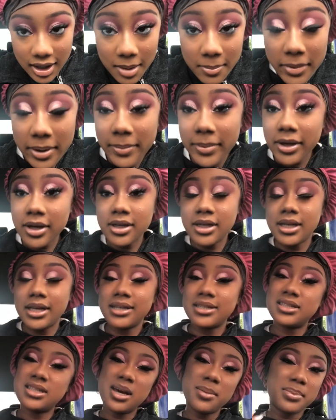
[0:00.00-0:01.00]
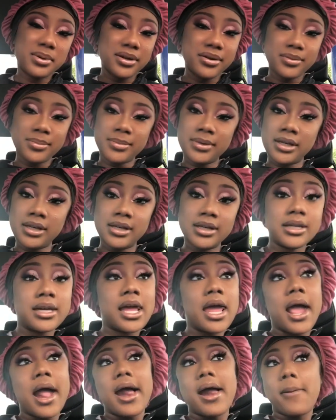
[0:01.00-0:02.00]
Got my makeup did. Stop playing me.
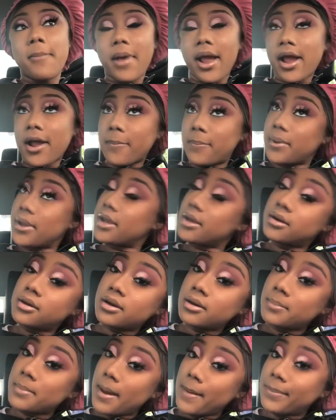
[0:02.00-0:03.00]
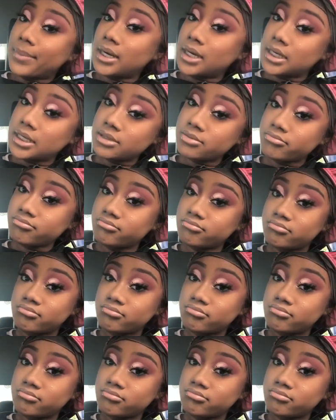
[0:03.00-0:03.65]
And my hair pinned up, my bonnet.